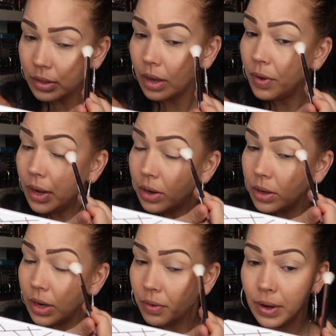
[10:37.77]
So I feel like you
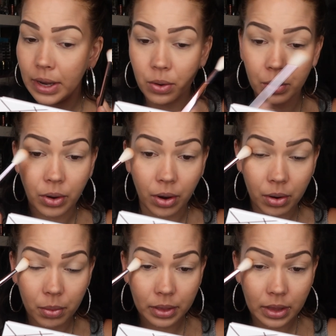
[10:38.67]
could definitely go
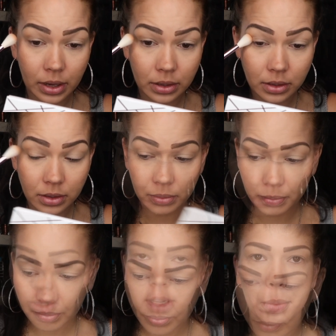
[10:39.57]
darker with this.
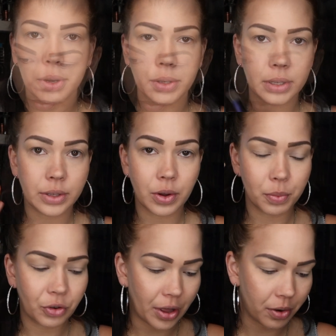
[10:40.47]
So I'm going to use this
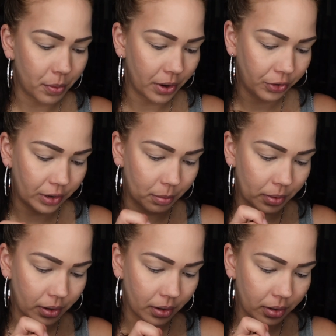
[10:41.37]
Dome Shadow Brush and I'm
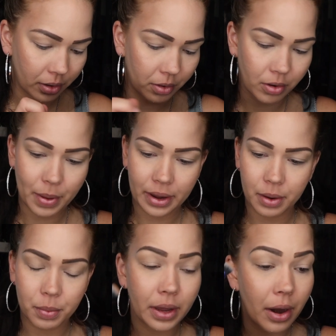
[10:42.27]
going to go back
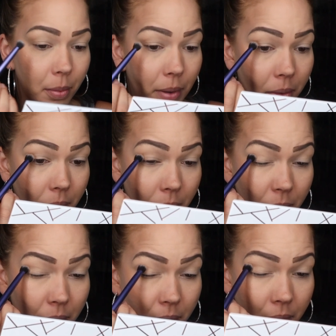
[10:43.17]
in with Caramel.
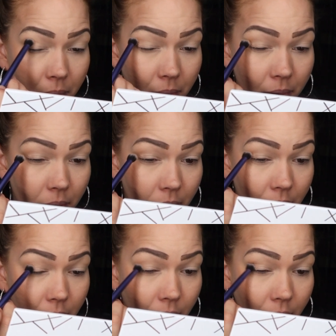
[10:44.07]

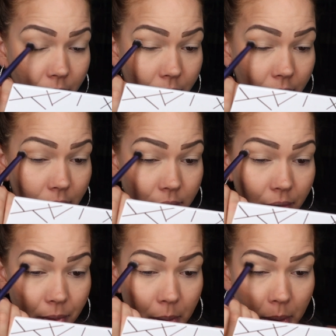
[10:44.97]
Yeah, see, it's
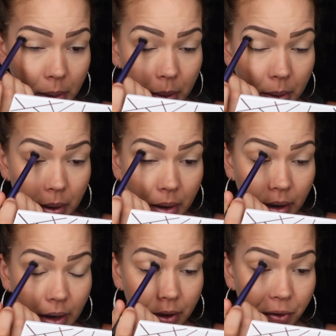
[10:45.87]
definitely,
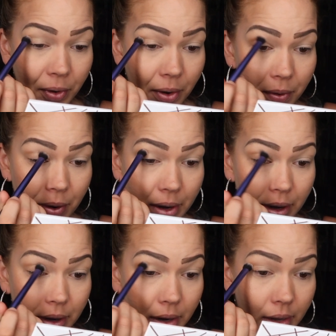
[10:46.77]
it's very,
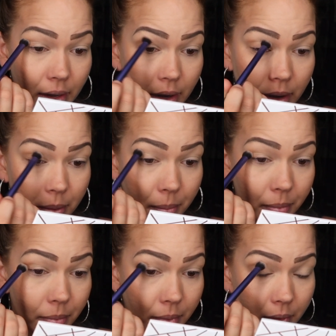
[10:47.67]
very,
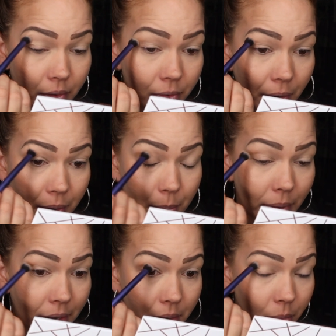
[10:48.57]
it's very
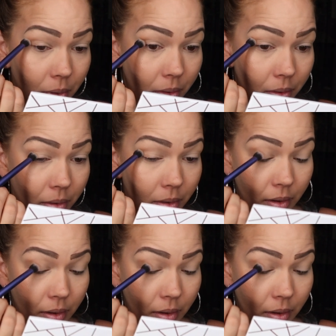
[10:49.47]
blendable.